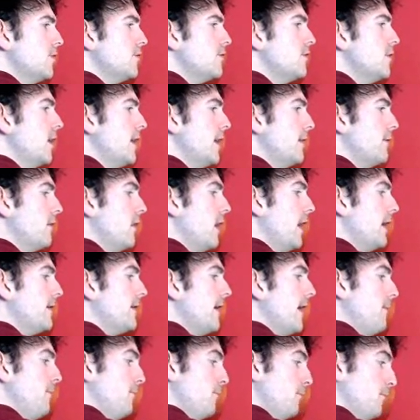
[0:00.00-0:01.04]
No, you're right,
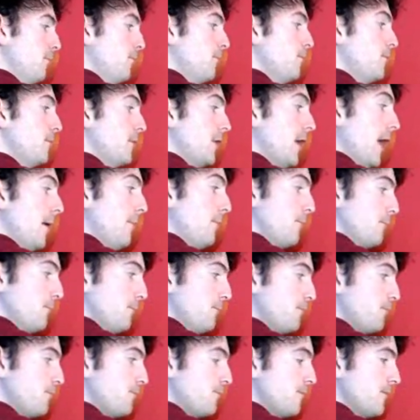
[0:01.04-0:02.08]
yeah.
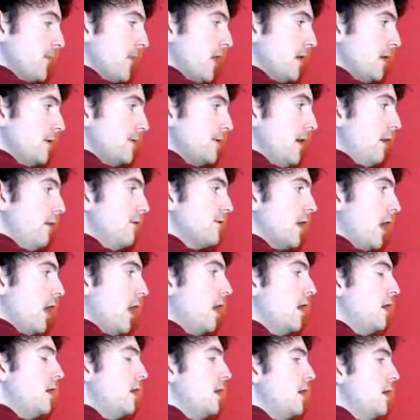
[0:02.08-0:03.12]
Because those
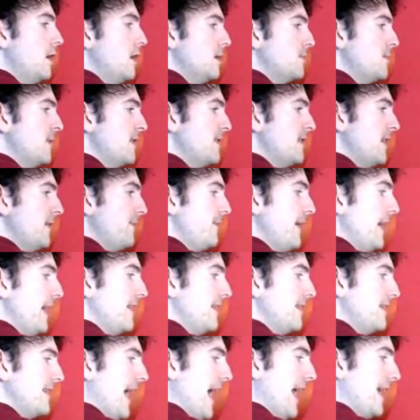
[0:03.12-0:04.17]
are
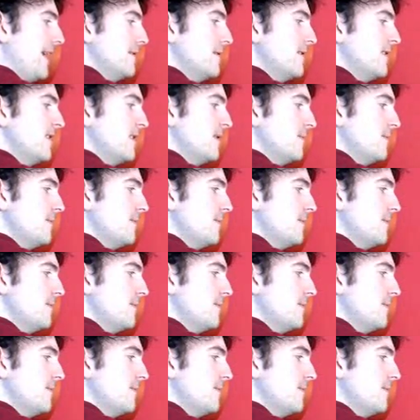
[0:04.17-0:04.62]
specific lands.